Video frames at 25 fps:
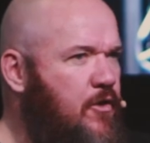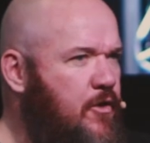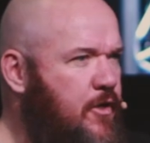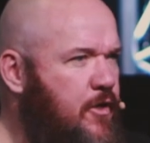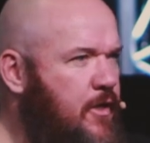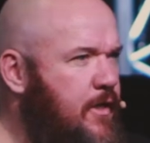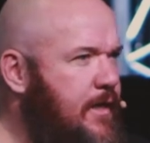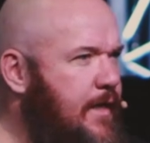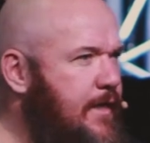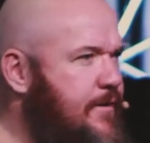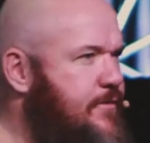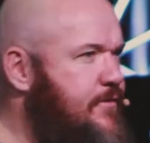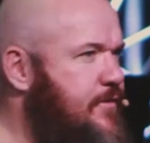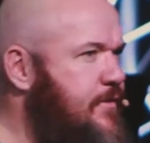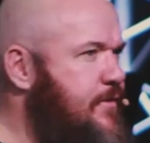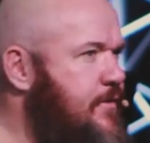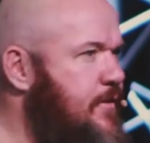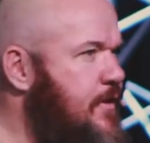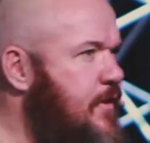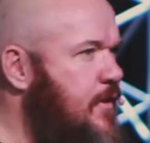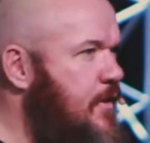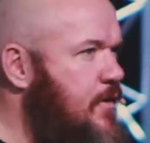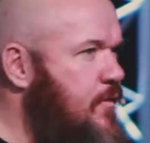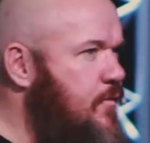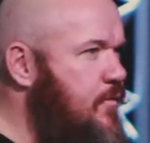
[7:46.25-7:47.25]

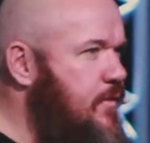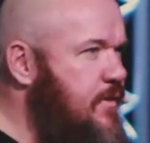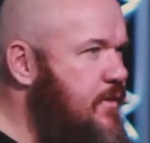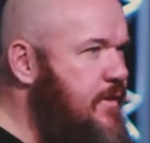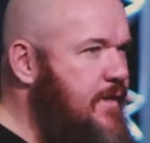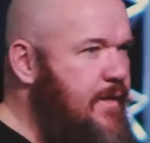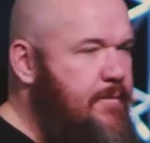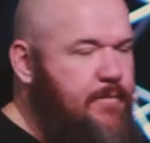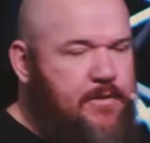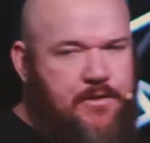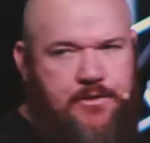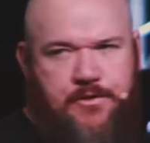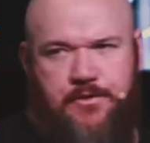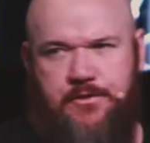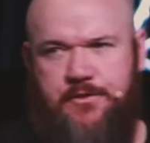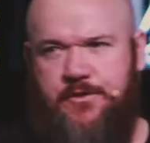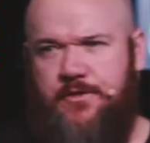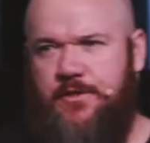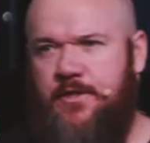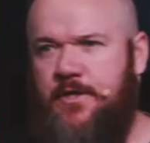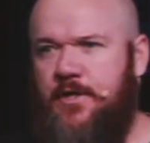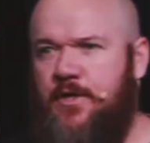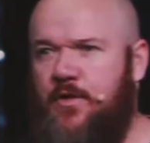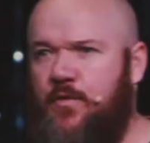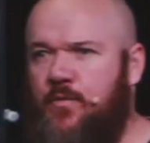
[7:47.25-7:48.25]
inoculated with lemon
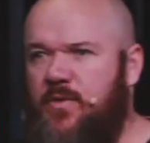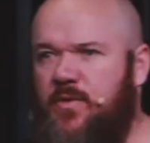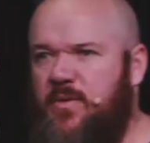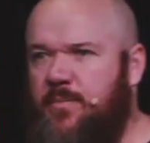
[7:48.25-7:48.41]
juice.